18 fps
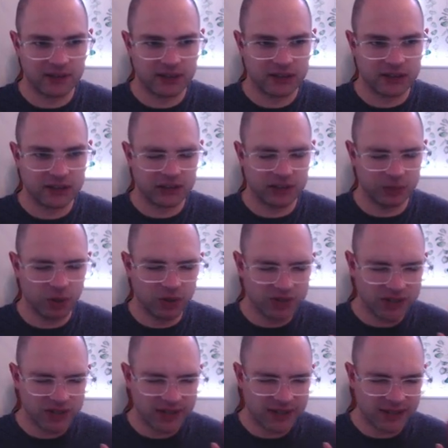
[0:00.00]
She
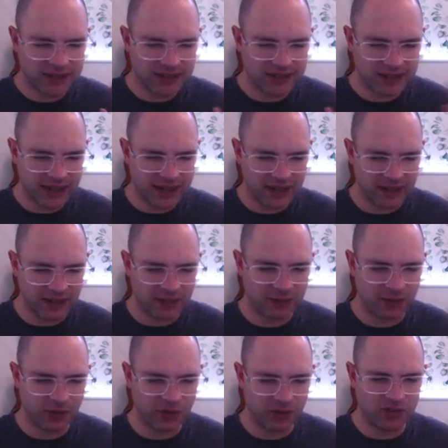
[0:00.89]
wasn't content
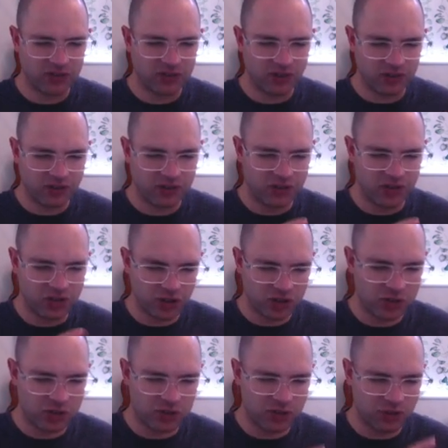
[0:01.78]
for just the
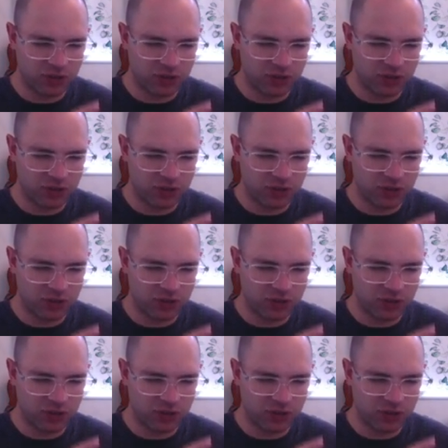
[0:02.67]
judgment